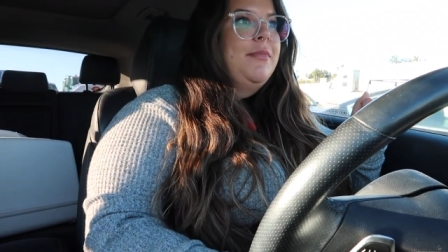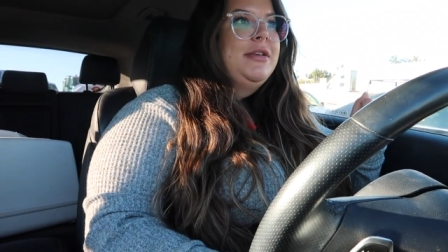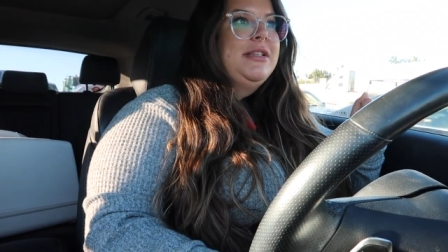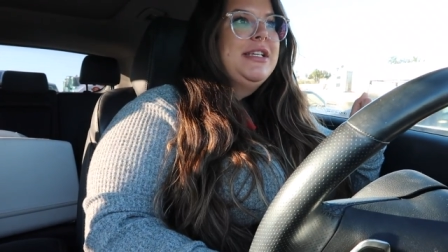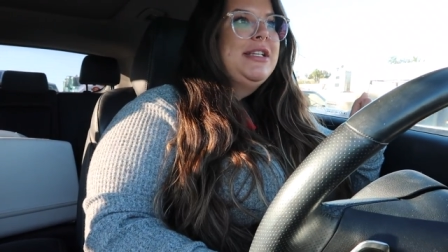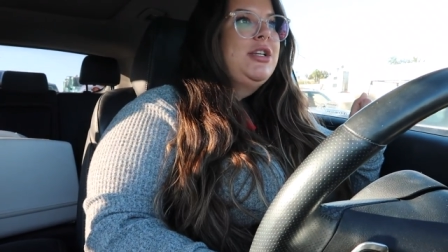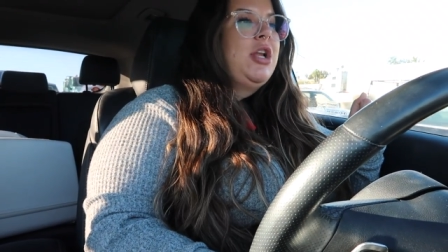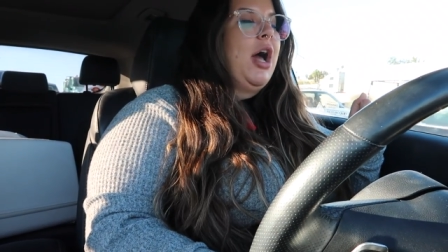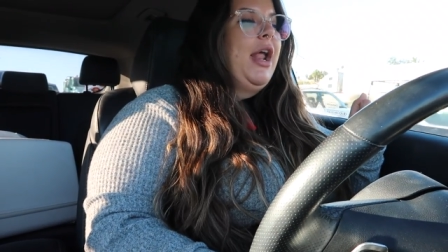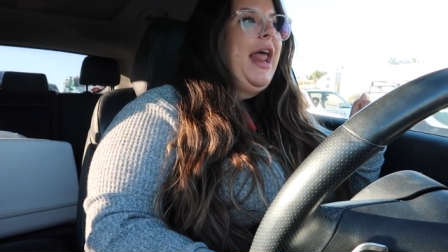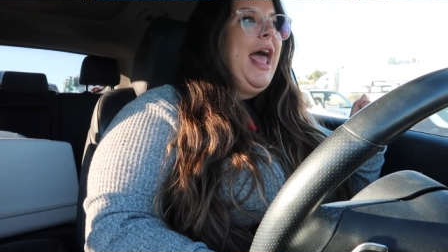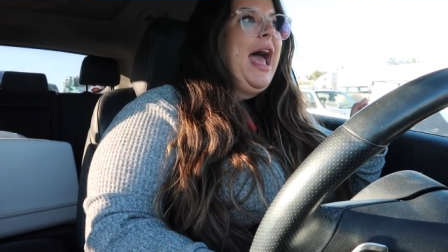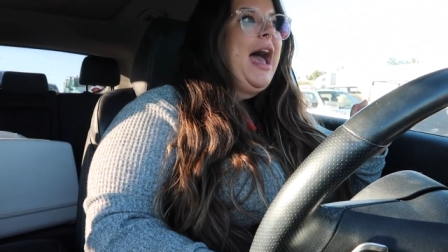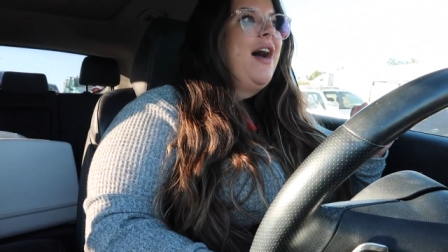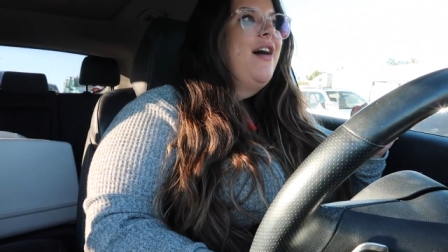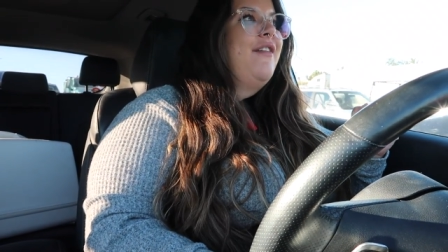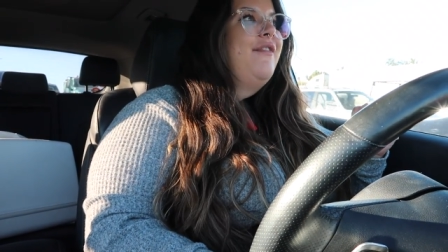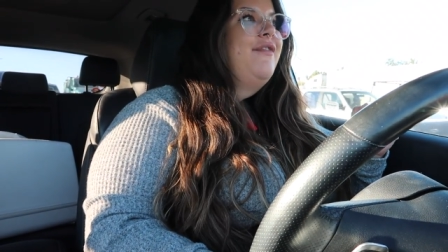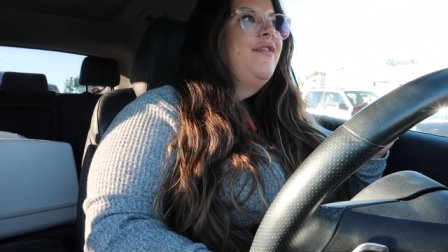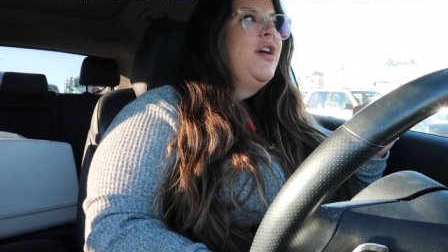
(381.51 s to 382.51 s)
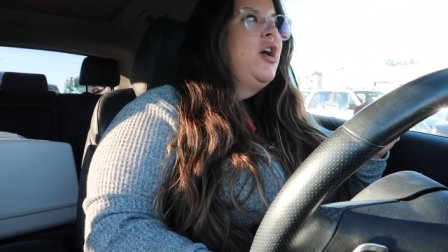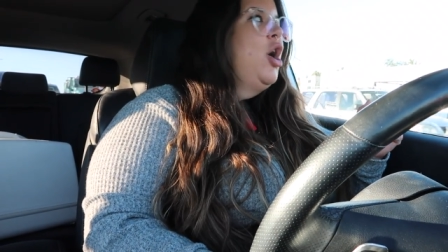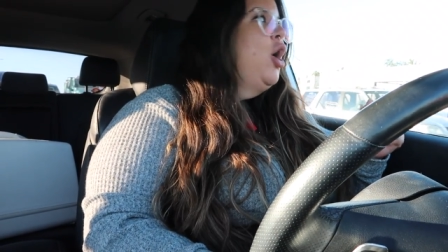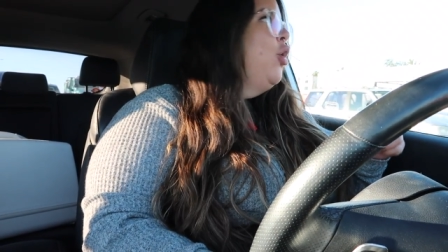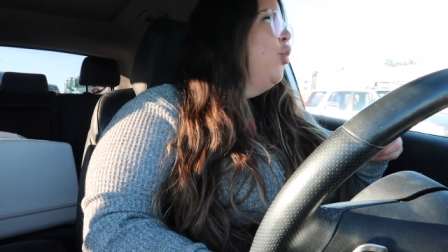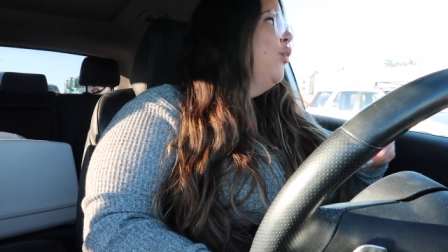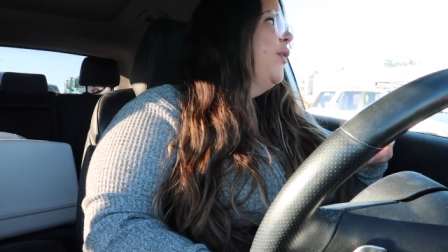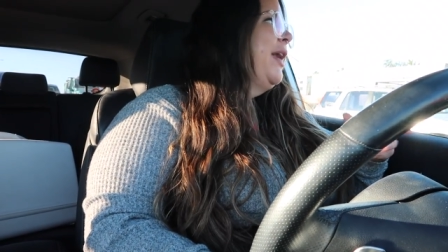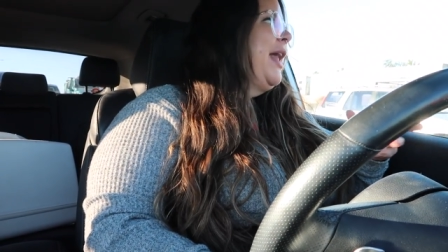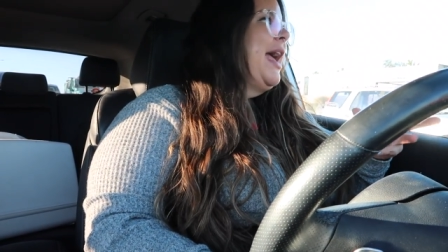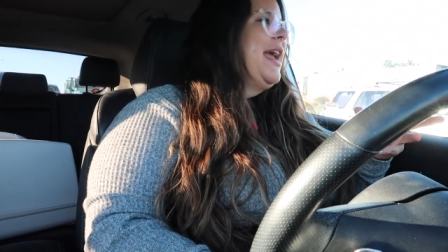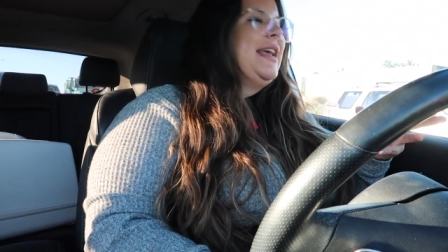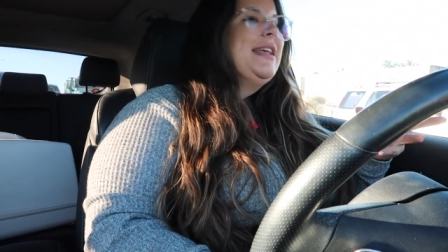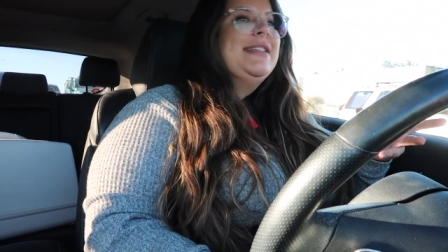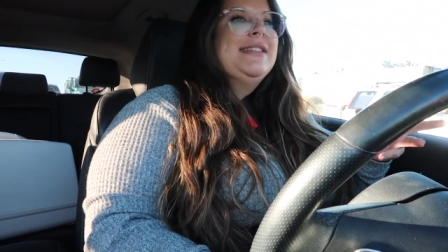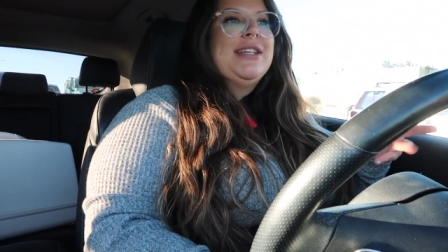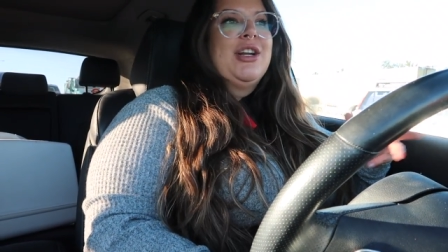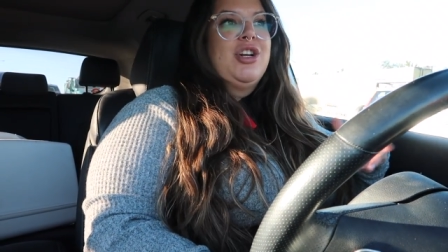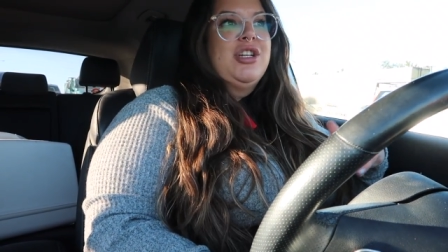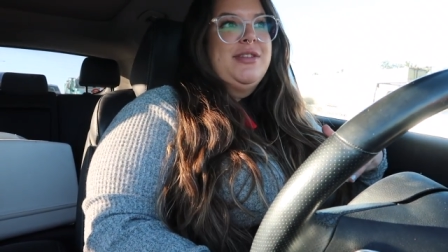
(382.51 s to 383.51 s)
did not have what i
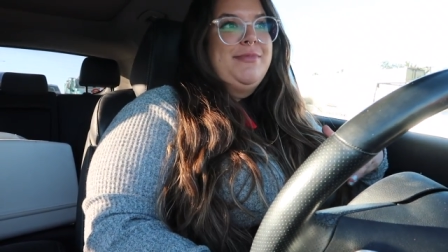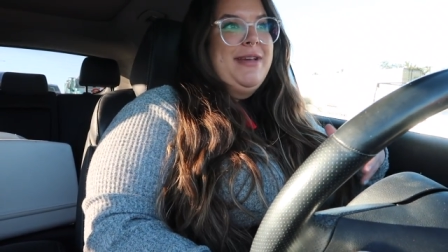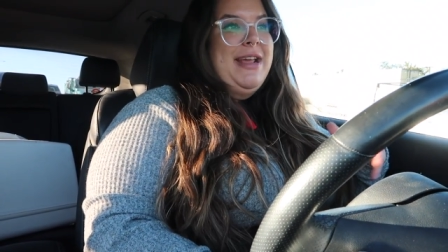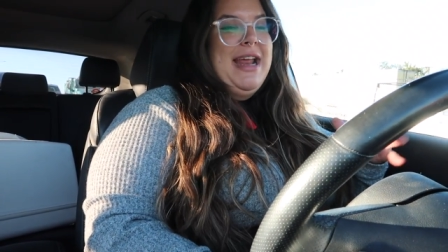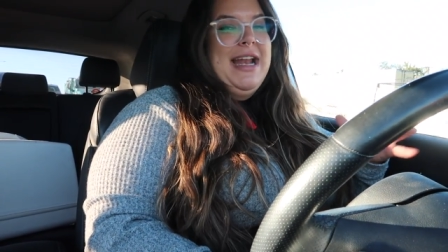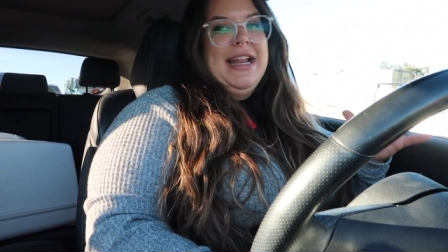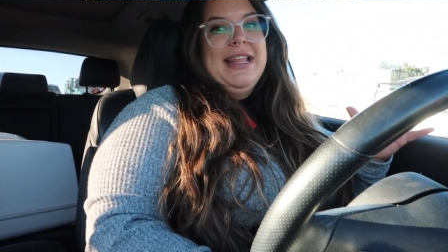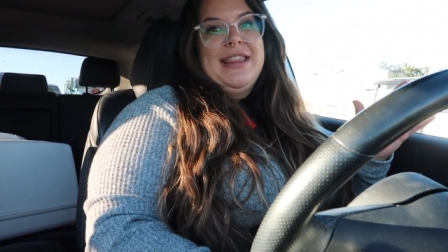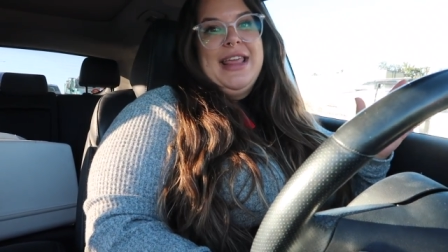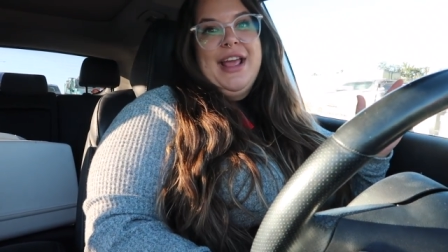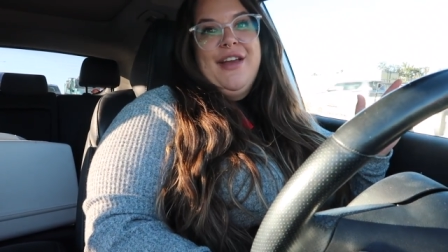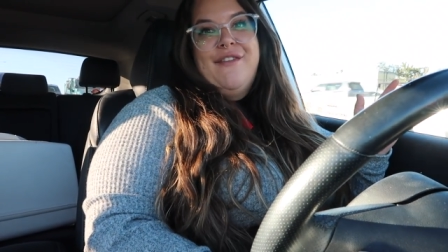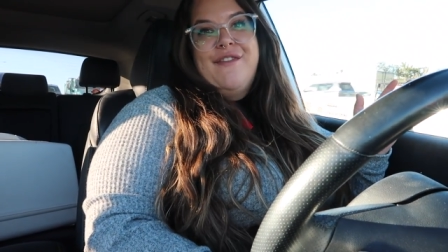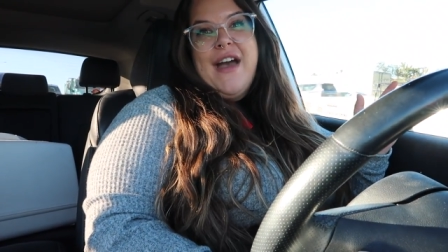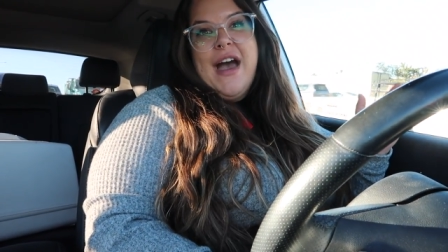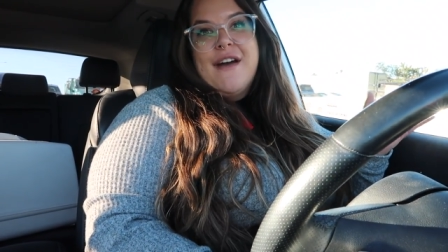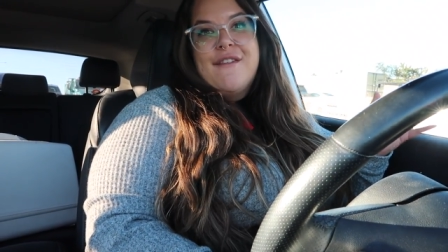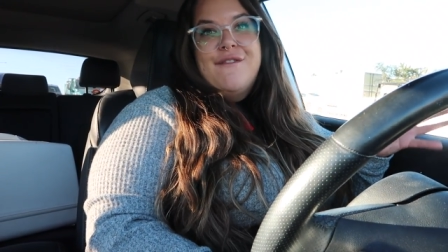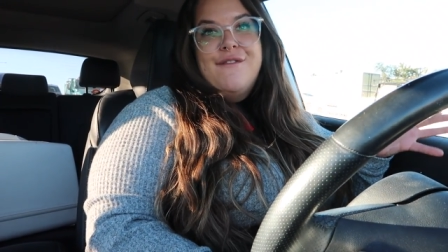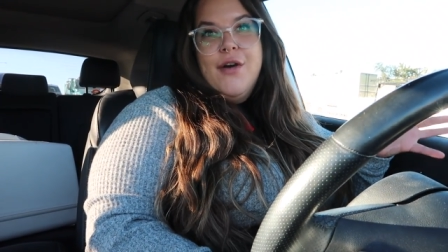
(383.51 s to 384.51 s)
considered to be anything fat